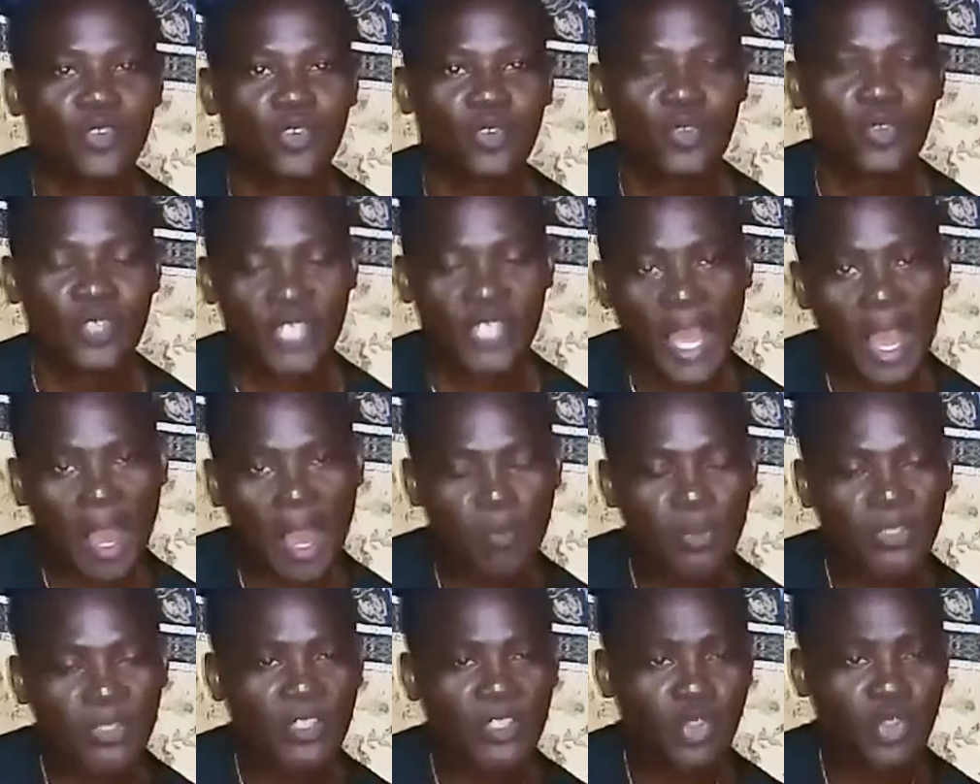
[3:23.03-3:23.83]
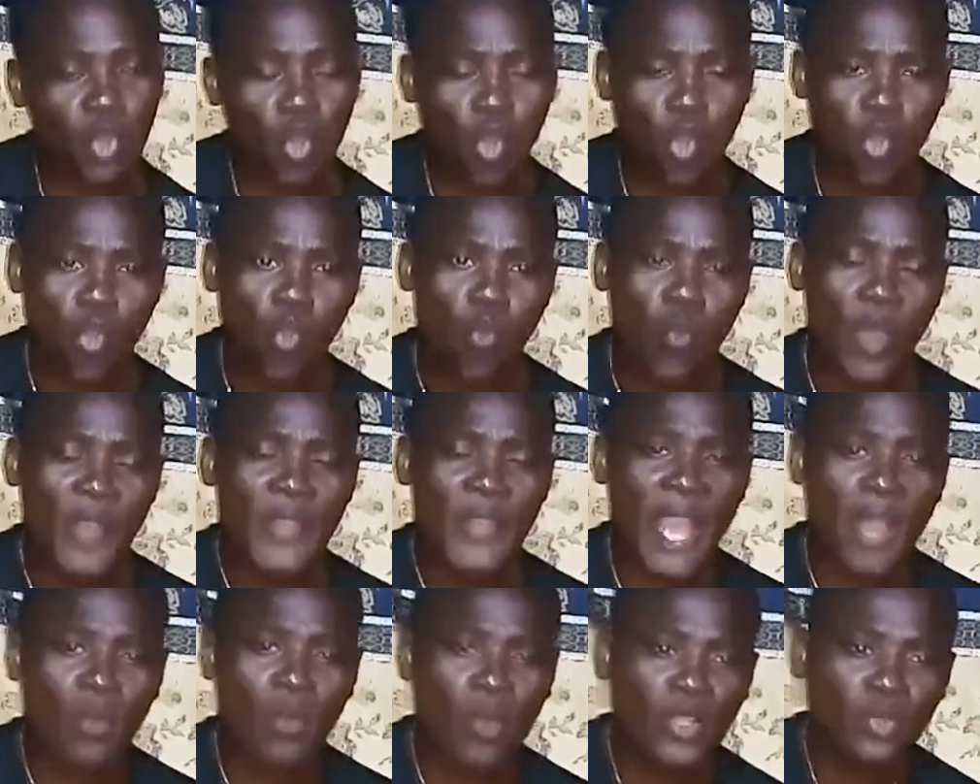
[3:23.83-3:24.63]
You see how I put it? So when
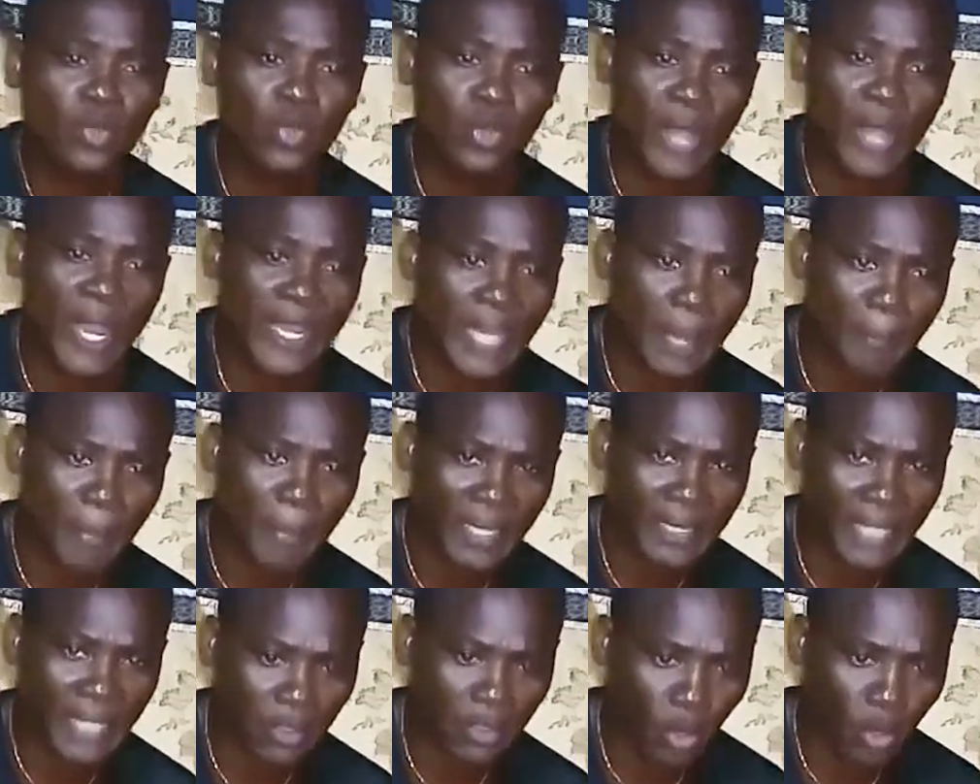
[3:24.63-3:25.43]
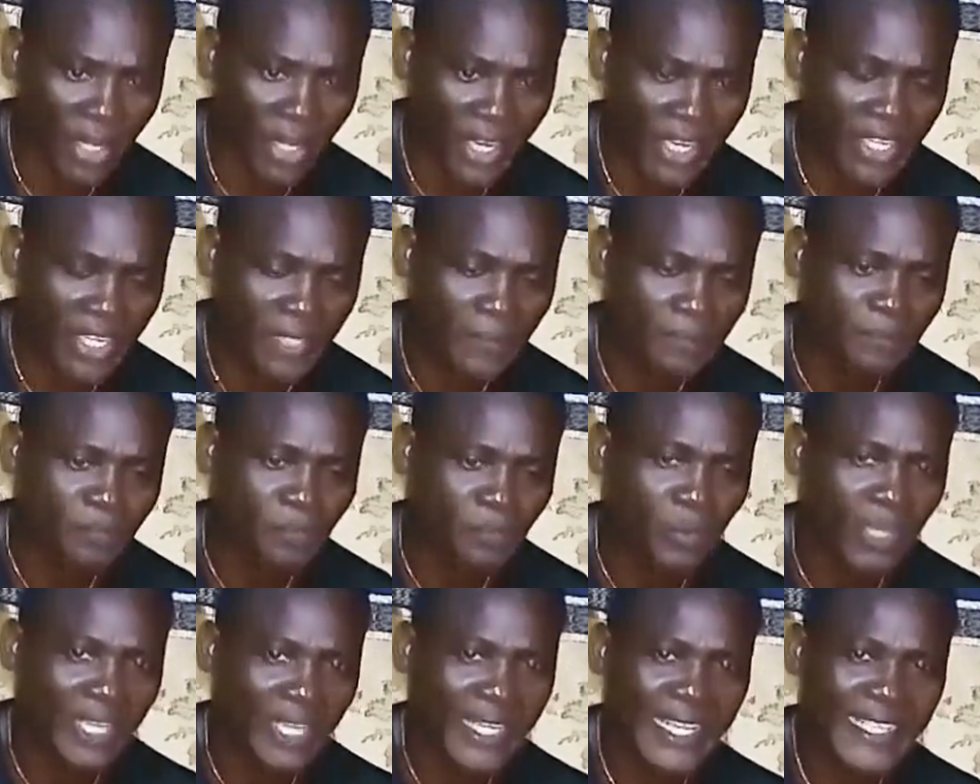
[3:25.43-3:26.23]
you are going to learn the pentatonic,
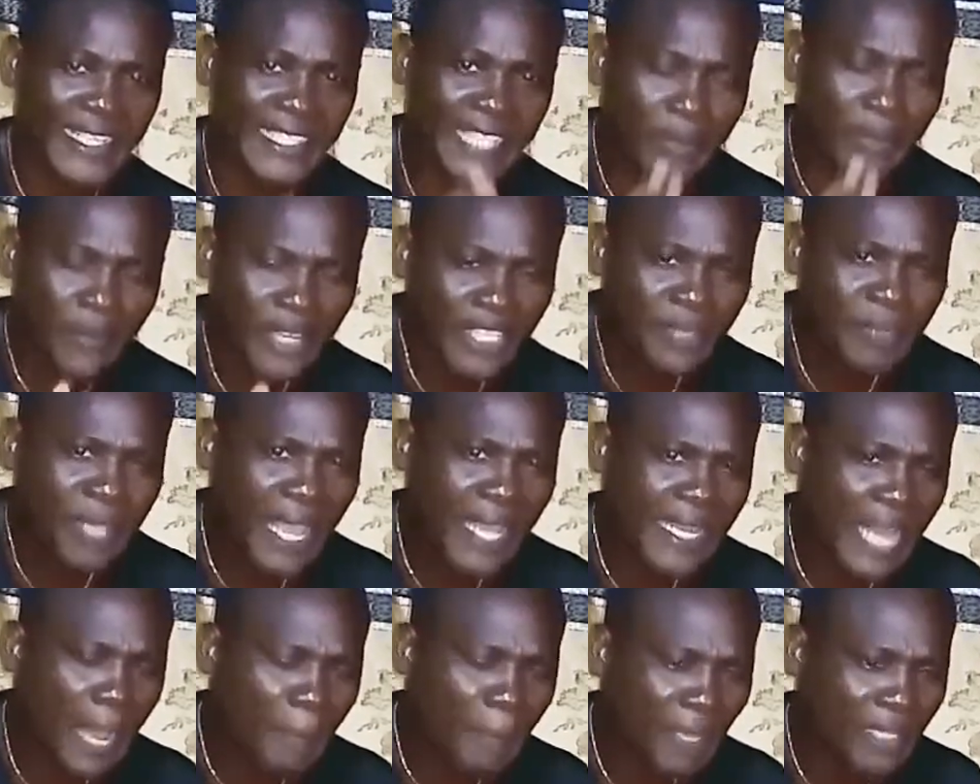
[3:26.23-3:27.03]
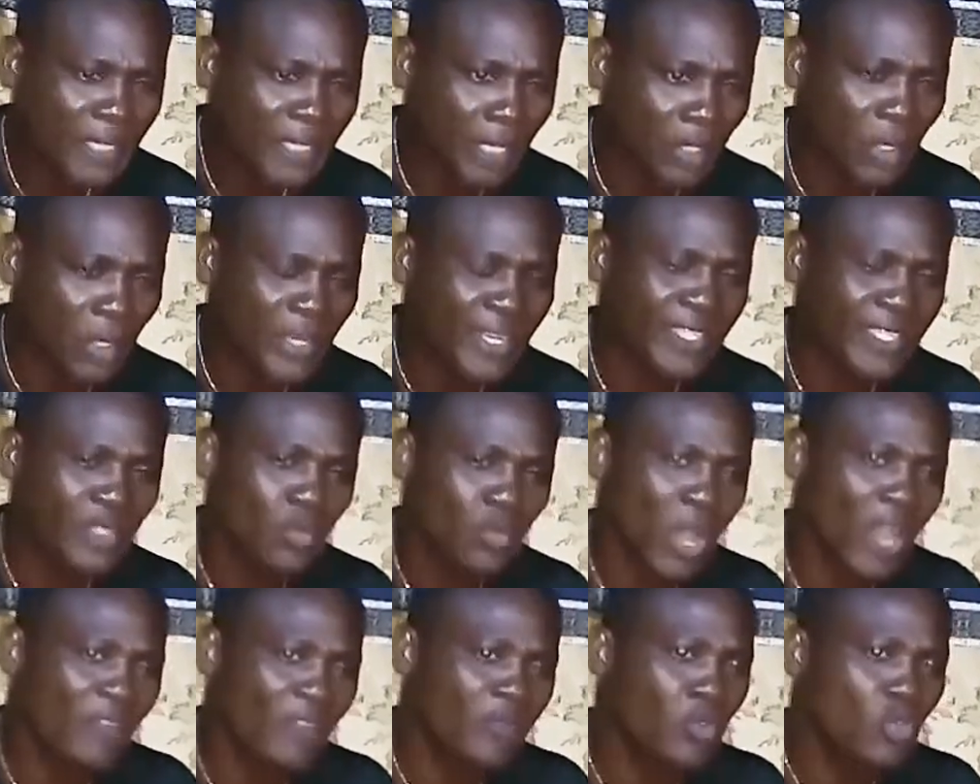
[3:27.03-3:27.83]
the secret behind that pentatonic is
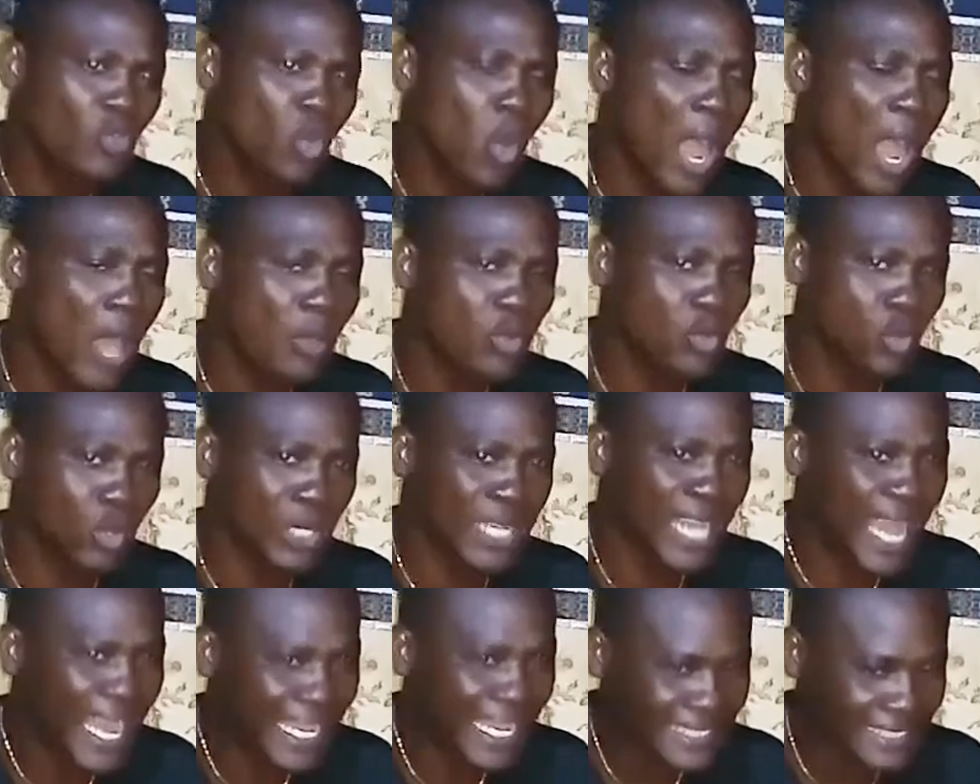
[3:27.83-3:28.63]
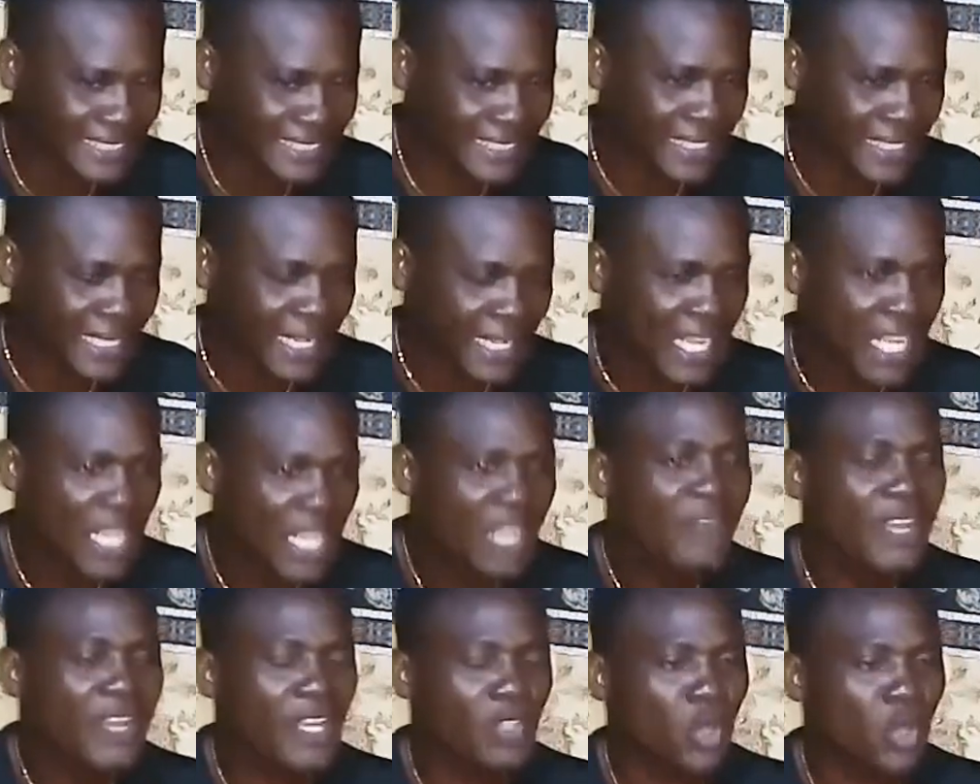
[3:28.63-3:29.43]
you have to know how to land.
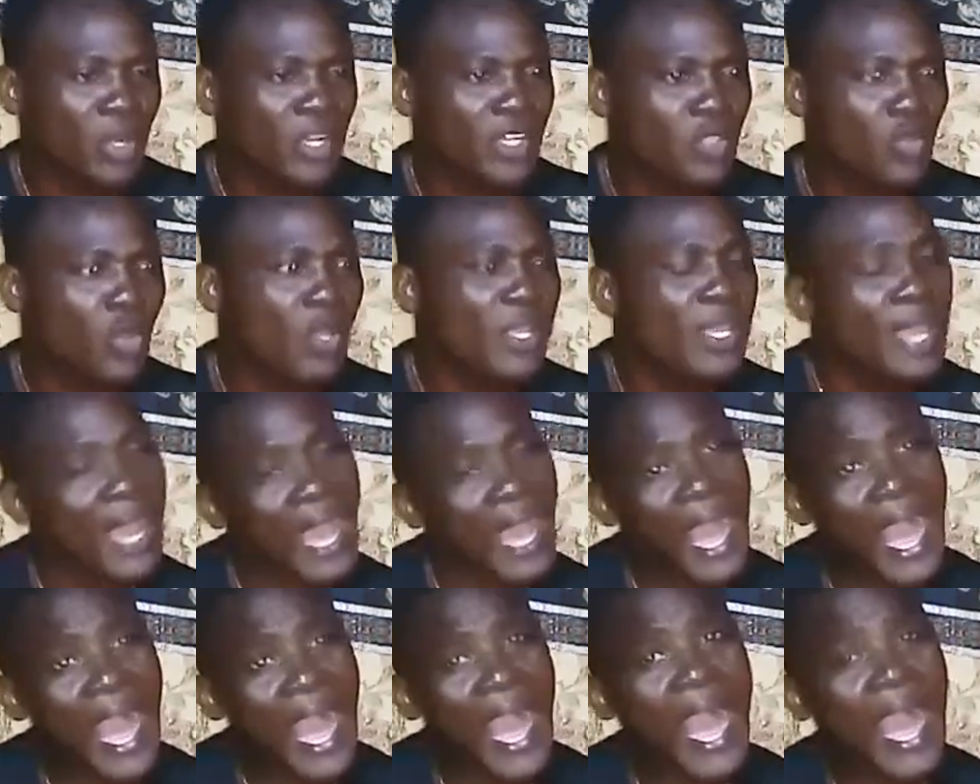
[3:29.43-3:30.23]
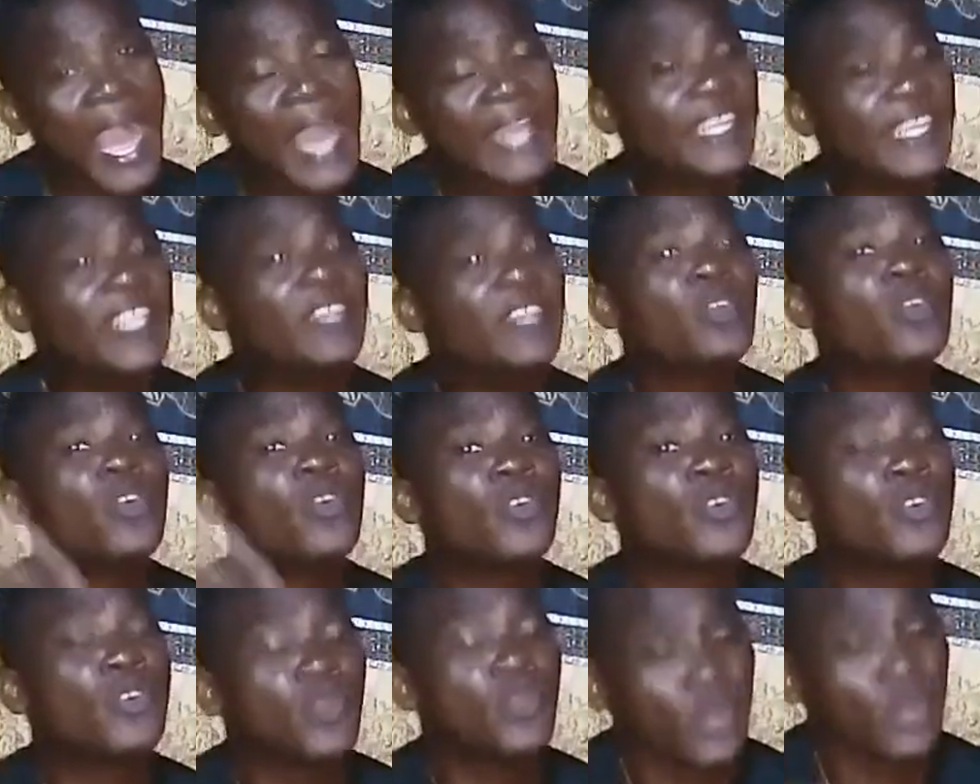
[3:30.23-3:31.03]
If the song is going the
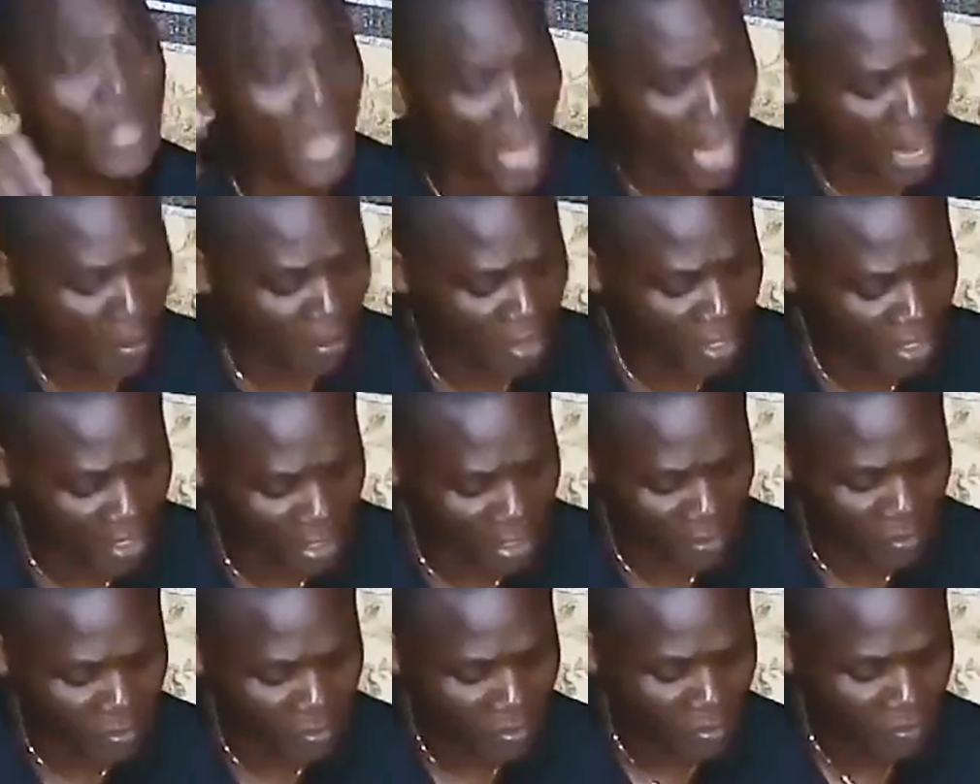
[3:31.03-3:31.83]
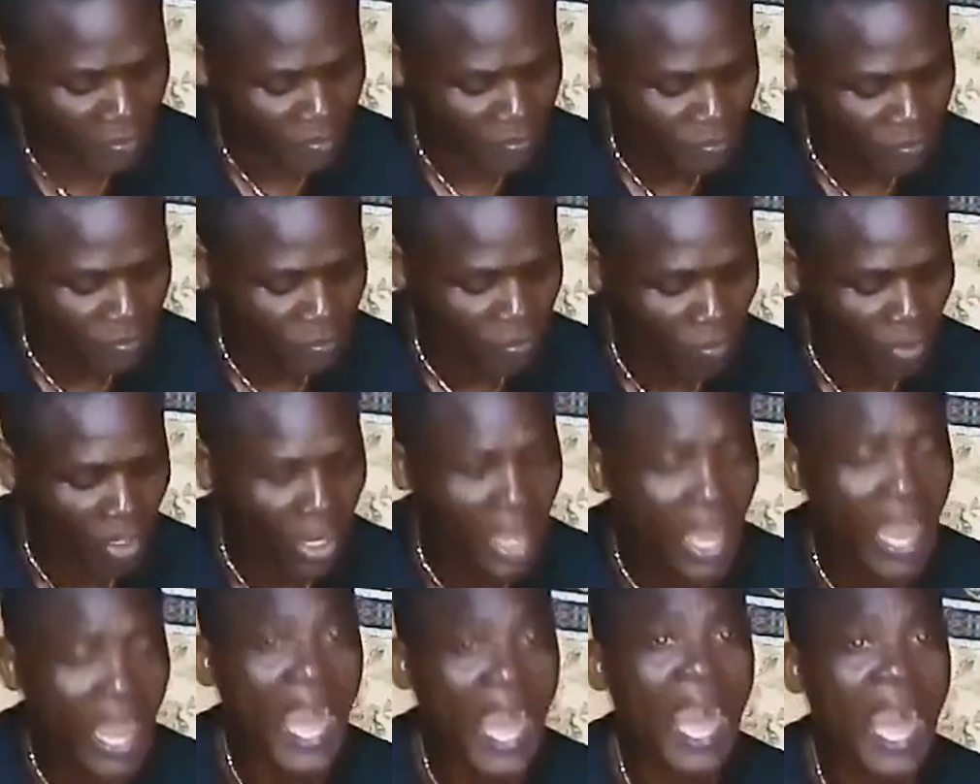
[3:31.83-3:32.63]
kuna minim,
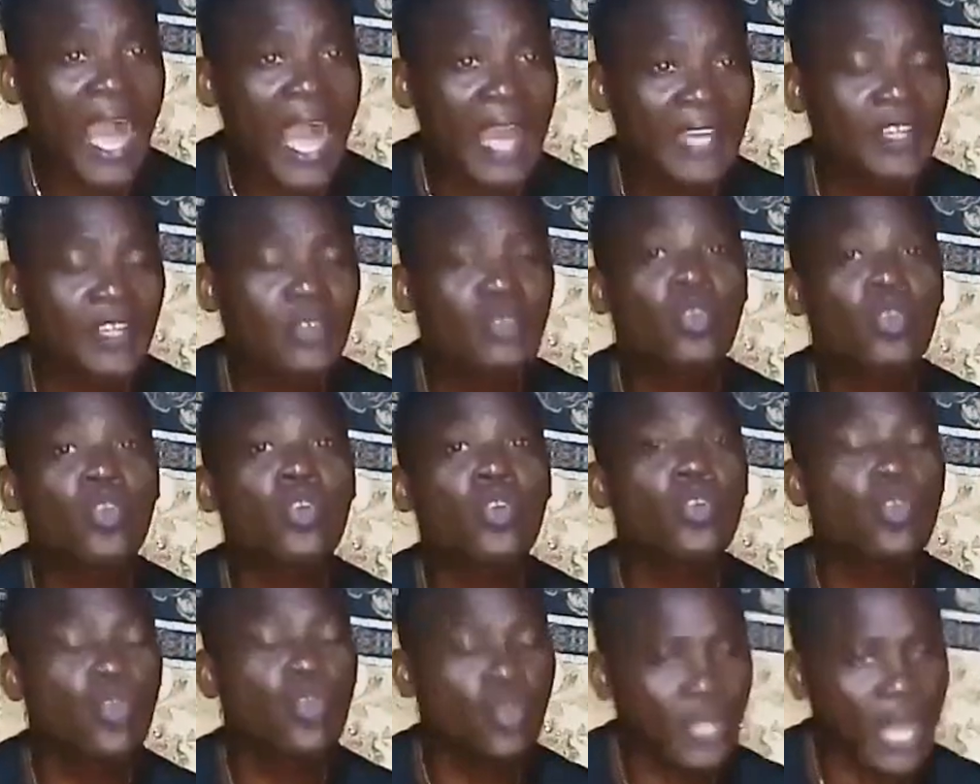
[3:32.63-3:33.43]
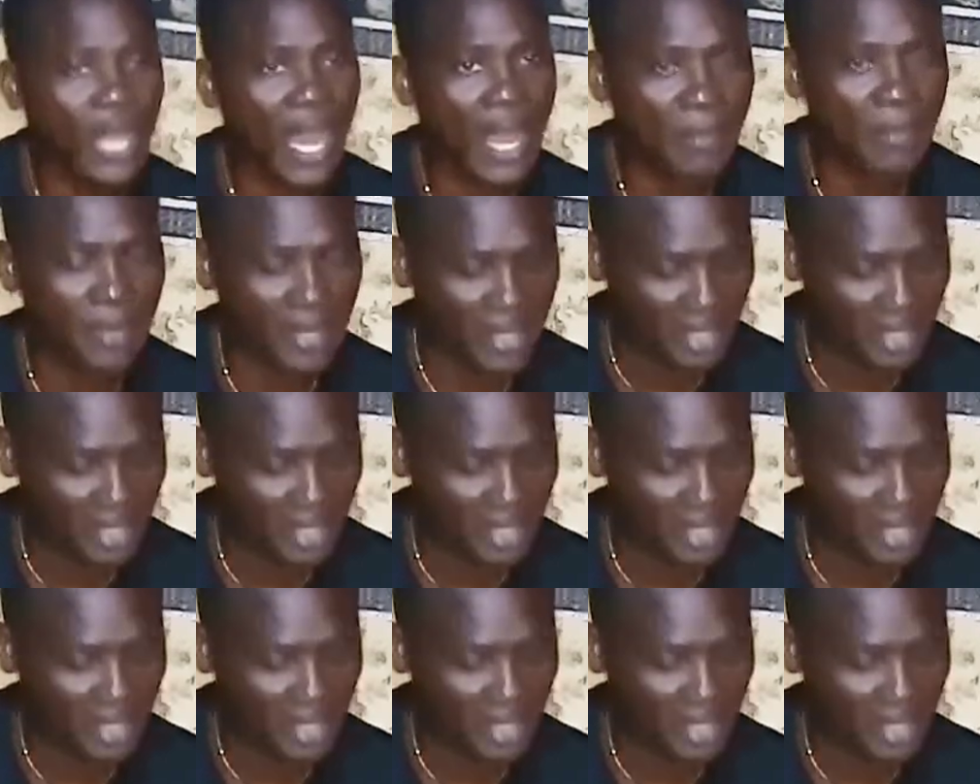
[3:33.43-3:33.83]
the kuna